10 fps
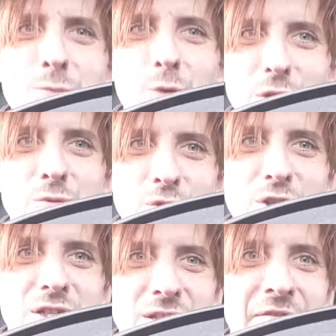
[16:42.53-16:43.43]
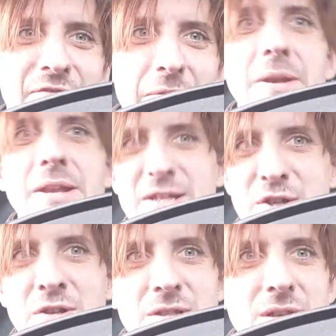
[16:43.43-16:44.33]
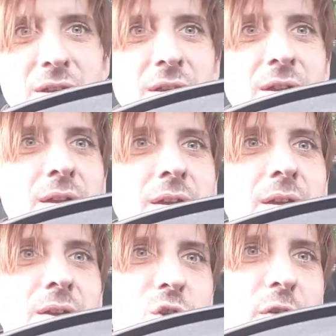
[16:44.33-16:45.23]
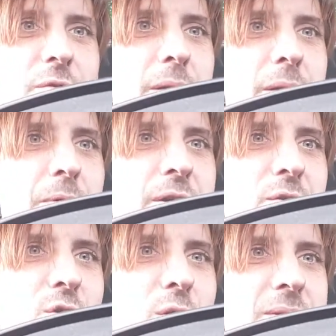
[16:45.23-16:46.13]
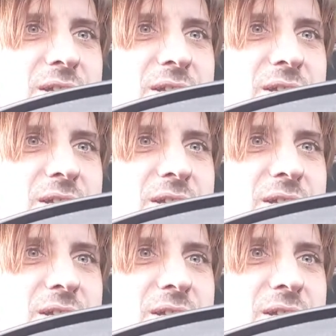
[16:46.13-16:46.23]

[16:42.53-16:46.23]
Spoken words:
to watch, we'll just say, from a distance. So I write in a book in your comment